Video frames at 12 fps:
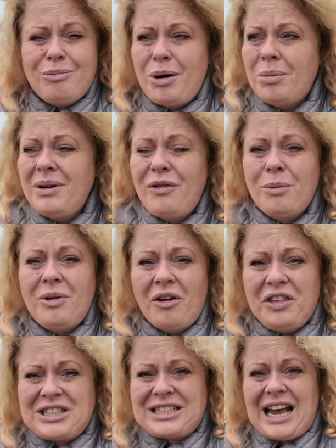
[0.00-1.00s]
probably from
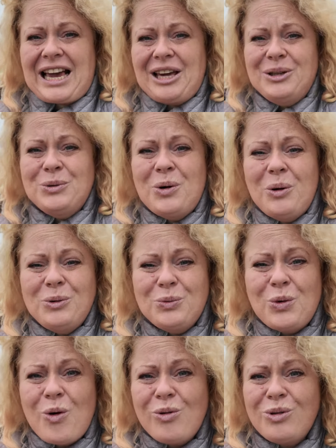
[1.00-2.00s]
like the Second World
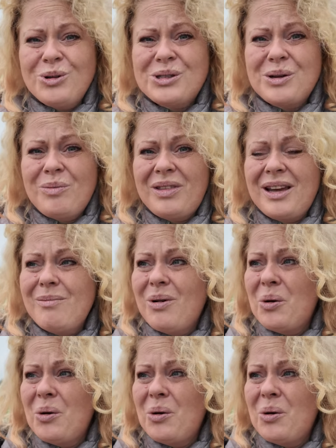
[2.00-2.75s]
War or something.